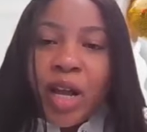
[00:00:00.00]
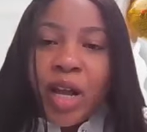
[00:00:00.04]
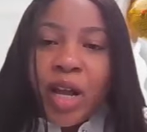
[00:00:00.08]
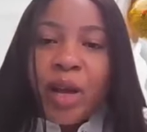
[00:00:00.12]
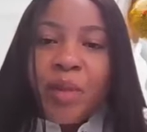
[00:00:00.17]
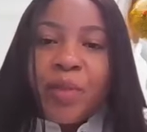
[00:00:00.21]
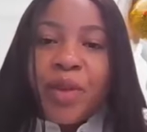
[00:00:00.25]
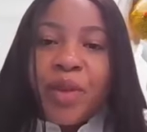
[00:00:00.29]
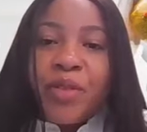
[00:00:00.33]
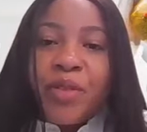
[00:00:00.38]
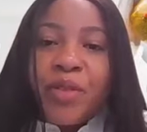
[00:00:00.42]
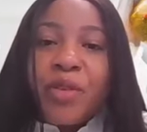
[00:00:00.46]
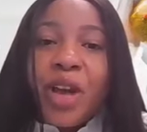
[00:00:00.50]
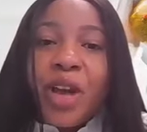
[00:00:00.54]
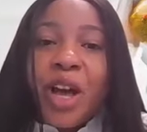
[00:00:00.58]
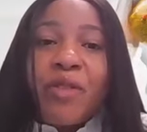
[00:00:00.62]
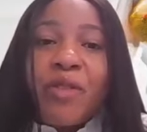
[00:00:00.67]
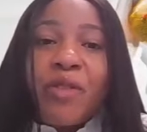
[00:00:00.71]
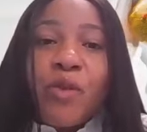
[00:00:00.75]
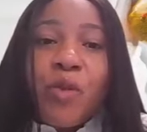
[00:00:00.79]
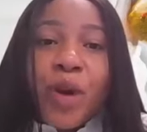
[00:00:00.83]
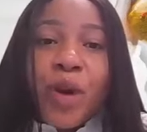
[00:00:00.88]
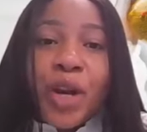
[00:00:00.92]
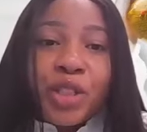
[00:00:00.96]
If you
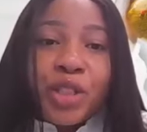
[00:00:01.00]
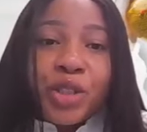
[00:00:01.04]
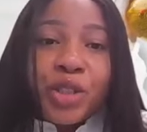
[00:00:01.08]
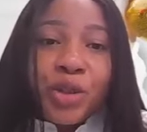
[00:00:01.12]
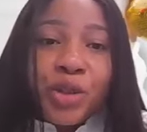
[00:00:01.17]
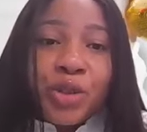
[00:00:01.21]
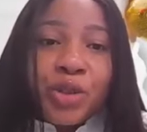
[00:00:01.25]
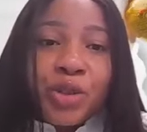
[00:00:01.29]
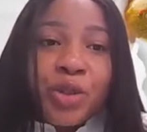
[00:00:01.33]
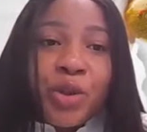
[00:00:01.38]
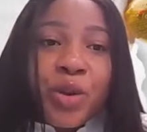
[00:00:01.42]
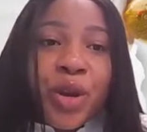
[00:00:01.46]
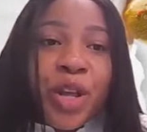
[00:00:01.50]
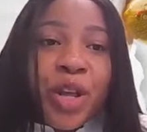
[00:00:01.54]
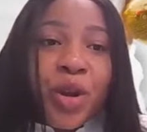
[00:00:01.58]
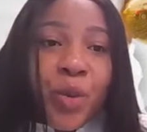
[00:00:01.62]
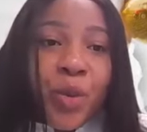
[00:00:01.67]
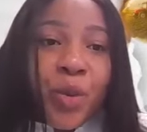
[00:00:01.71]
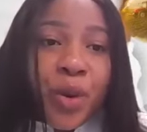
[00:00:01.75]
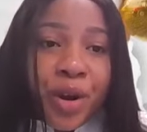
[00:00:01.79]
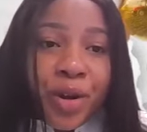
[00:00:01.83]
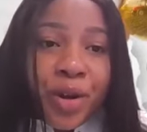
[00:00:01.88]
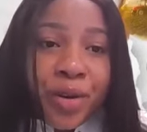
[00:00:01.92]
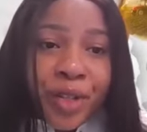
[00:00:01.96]
have questions or
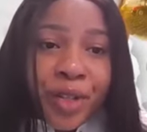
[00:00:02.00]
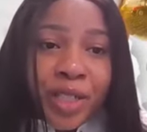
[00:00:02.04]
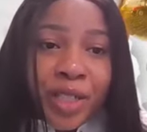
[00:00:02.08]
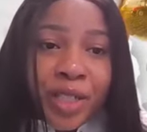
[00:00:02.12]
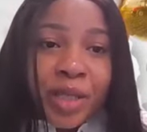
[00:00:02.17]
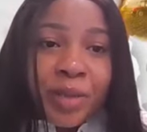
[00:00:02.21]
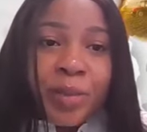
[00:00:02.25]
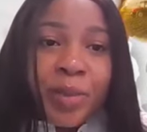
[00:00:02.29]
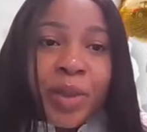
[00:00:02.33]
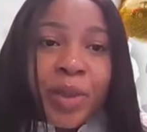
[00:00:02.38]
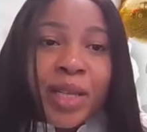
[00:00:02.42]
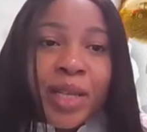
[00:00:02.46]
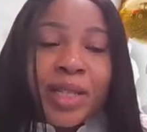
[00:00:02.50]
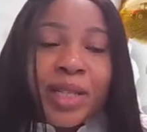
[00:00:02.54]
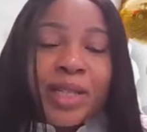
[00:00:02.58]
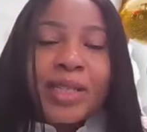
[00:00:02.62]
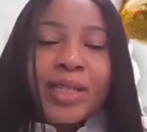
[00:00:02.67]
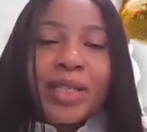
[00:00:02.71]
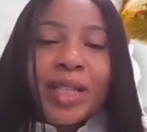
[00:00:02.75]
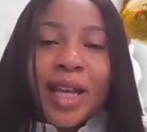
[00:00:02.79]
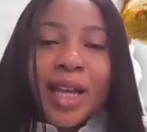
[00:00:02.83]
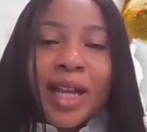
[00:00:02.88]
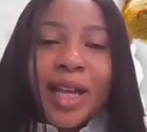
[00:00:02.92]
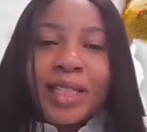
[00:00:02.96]
inquiries,
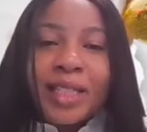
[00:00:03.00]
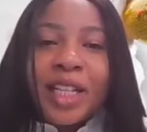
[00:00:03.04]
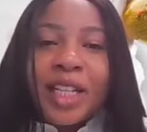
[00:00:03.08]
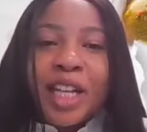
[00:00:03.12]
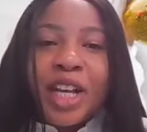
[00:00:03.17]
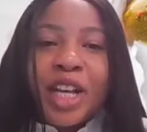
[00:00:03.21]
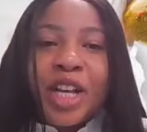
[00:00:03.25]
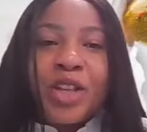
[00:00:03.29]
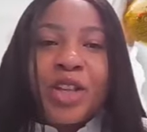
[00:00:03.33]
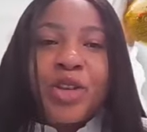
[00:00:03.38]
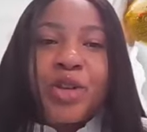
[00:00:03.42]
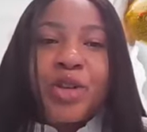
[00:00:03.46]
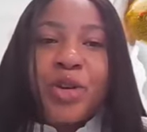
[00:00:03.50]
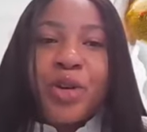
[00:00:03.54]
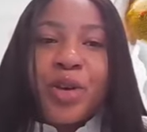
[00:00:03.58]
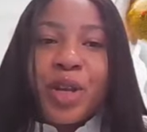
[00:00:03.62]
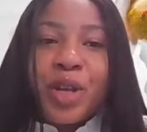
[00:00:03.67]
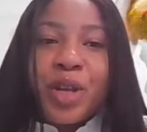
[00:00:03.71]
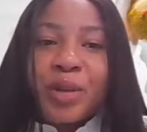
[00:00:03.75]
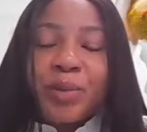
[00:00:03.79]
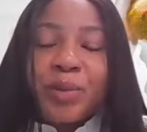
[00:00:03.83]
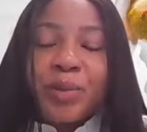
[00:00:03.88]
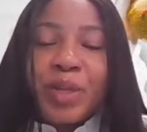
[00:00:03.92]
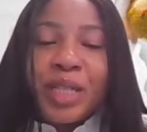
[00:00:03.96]
please send
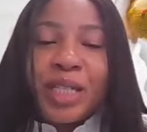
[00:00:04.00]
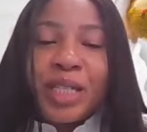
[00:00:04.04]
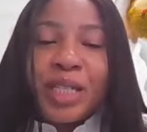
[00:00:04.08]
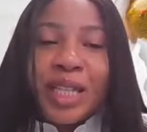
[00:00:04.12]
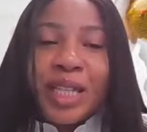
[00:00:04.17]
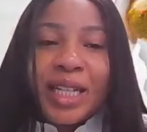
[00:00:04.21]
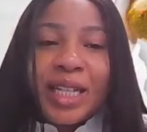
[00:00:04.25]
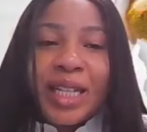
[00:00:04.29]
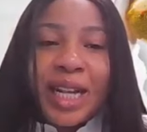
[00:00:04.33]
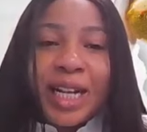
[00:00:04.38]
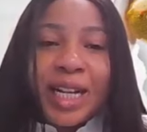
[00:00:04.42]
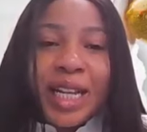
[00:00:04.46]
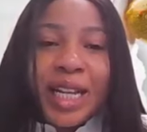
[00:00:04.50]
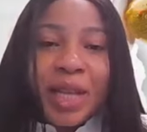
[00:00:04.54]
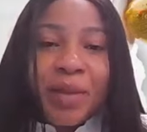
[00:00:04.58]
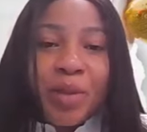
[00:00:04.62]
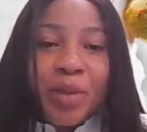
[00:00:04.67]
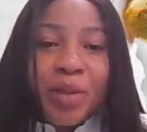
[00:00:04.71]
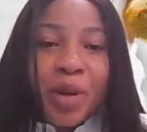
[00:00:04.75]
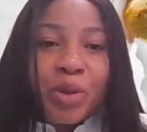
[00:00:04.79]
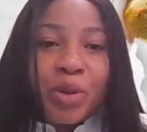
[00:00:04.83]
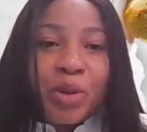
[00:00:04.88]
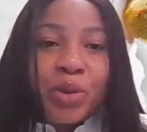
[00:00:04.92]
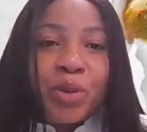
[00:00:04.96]
an
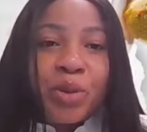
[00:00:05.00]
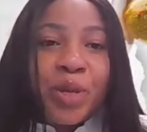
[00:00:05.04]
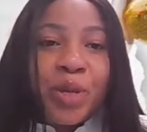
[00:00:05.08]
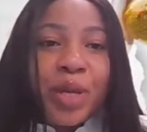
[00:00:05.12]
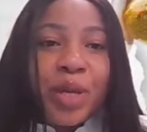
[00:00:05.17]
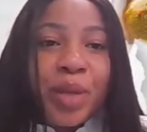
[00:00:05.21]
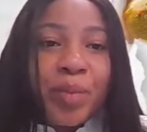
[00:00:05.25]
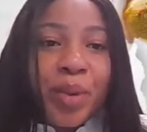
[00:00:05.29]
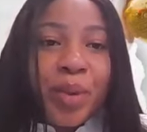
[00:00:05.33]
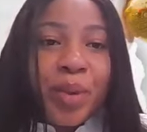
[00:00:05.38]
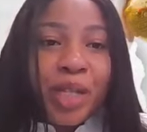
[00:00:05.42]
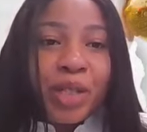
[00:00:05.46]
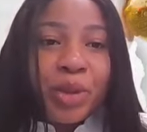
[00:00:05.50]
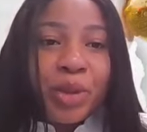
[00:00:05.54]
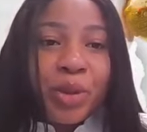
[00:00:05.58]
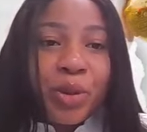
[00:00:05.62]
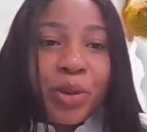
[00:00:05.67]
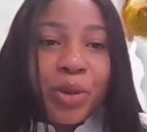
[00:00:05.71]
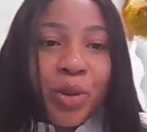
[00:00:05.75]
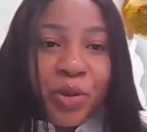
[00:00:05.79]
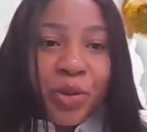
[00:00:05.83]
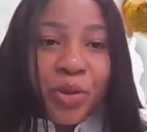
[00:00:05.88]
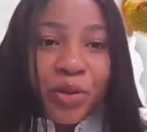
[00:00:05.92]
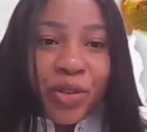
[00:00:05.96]
email to
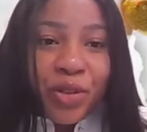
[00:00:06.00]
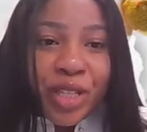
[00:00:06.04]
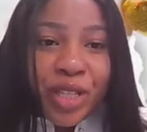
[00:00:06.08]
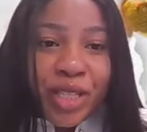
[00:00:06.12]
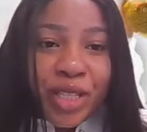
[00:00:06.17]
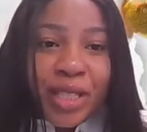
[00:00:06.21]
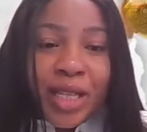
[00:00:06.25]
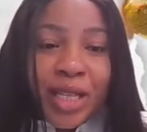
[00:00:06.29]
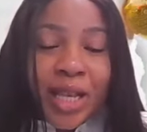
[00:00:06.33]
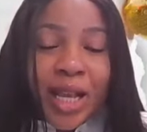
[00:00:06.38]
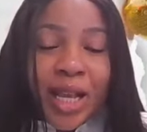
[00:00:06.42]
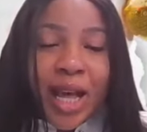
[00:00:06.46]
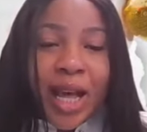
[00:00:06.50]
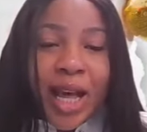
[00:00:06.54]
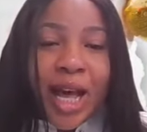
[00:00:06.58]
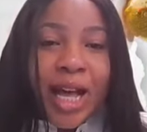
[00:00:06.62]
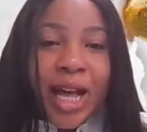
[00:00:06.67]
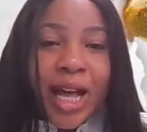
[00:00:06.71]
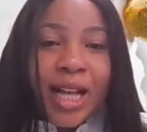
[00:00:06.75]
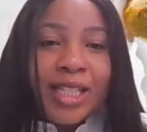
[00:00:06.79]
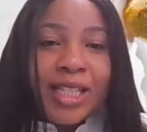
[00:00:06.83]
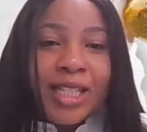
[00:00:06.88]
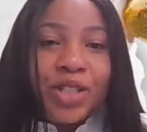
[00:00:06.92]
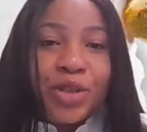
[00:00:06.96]

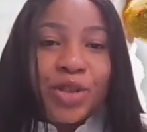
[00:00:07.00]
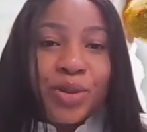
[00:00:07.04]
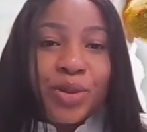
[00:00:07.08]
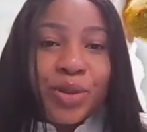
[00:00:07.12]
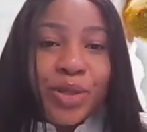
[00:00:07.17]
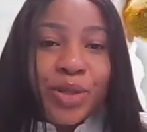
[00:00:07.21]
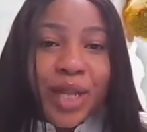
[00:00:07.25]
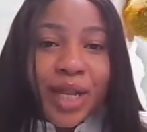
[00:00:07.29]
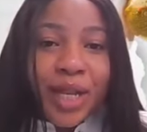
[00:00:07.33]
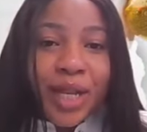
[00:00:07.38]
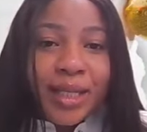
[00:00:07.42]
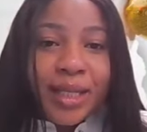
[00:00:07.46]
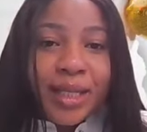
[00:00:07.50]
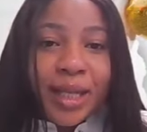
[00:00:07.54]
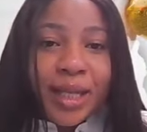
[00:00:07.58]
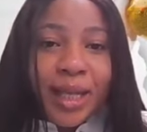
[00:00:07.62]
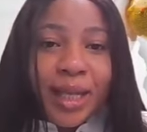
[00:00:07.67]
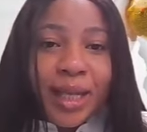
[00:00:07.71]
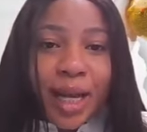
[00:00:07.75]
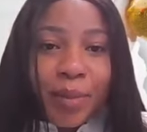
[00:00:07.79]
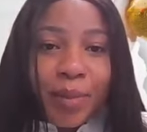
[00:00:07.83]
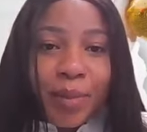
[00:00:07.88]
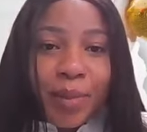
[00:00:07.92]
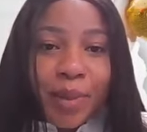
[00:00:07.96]

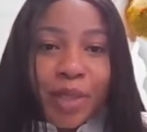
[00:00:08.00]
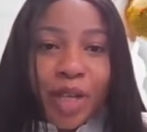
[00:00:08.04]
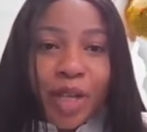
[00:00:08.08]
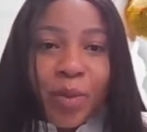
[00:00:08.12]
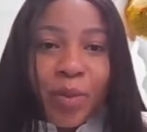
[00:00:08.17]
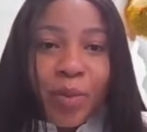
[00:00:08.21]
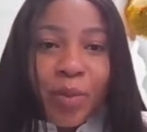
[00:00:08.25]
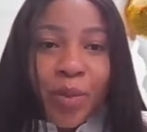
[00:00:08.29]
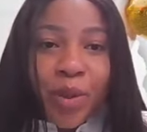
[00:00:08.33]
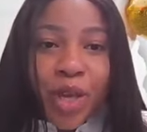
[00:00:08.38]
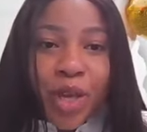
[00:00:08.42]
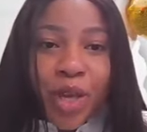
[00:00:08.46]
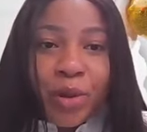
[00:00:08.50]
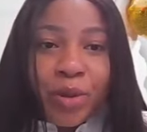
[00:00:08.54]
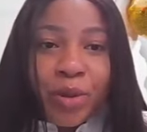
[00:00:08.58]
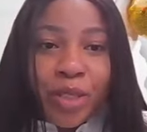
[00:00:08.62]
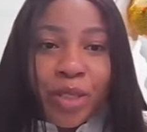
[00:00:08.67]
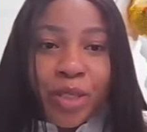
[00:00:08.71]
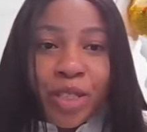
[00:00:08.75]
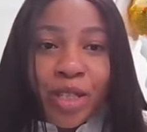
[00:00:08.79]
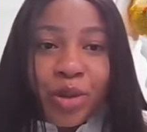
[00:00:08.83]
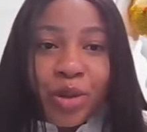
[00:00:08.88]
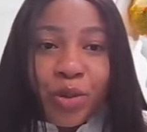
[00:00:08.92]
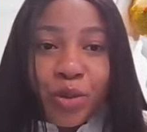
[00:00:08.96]

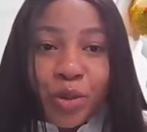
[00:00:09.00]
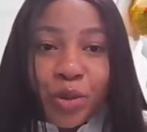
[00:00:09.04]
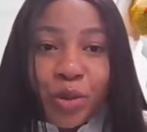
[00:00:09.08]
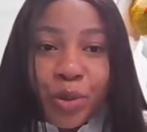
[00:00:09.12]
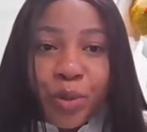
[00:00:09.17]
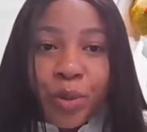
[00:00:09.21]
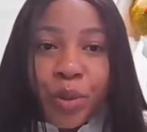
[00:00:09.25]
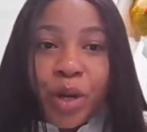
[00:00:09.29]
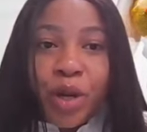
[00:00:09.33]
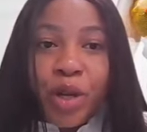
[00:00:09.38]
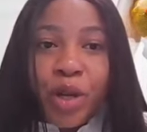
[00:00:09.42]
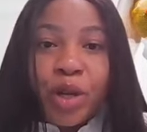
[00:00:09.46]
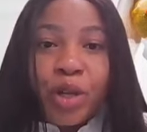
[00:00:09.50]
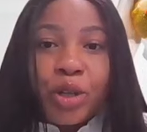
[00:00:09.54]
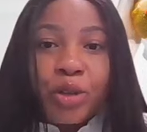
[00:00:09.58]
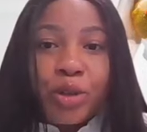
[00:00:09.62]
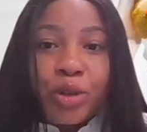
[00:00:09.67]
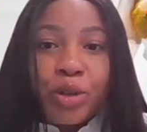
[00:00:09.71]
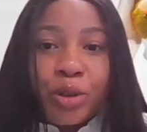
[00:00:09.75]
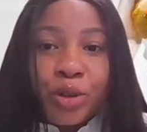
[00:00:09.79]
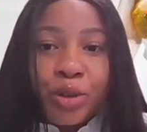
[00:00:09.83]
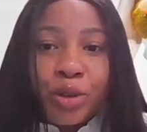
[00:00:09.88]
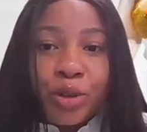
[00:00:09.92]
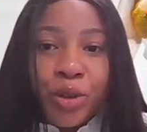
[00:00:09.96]

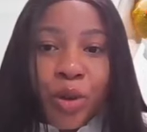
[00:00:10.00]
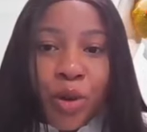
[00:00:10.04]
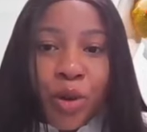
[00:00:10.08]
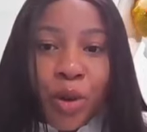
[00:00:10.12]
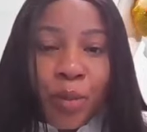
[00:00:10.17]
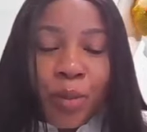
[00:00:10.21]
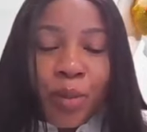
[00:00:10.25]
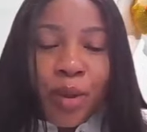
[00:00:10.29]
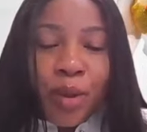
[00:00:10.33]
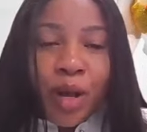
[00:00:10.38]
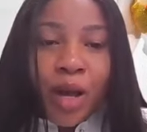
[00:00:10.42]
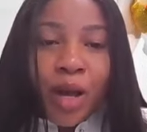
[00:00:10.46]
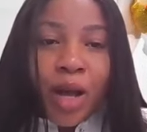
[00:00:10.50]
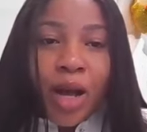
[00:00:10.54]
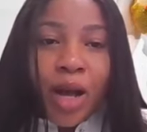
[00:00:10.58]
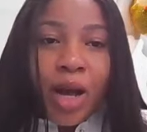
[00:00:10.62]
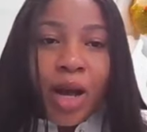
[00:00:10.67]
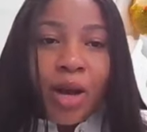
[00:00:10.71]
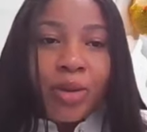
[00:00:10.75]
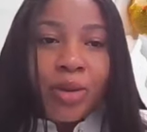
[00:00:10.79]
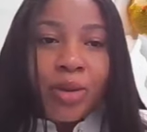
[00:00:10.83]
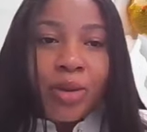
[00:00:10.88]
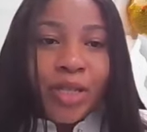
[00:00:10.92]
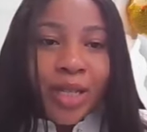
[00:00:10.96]
ibadanoffice@unitedcapitalplcgroup.com.
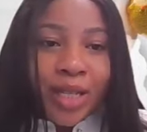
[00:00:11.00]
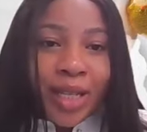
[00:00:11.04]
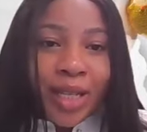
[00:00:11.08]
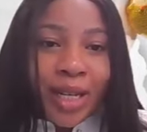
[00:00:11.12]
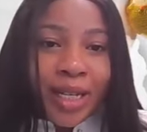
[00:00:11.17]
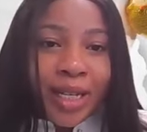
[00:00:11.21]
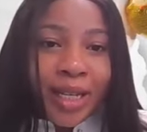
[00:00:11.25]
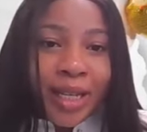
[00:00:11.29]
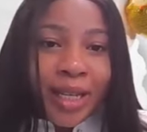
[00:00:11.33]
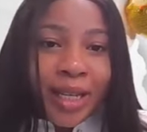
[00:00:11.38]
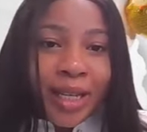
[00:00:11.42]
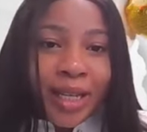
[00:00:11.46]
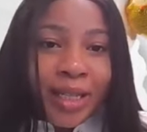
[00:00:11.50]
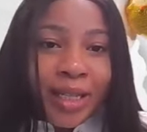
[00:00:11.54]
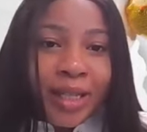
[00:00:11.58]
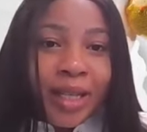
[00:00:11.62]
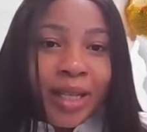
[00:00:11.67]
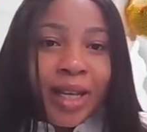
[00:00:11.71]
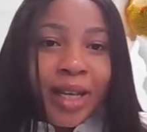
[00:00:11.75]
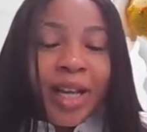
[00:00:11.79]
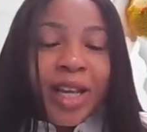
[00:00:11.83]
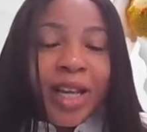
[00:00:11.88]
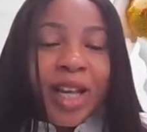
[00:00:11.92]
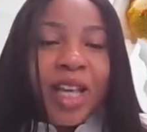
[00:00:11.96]
I'll take that
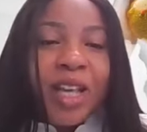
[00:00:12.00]
again.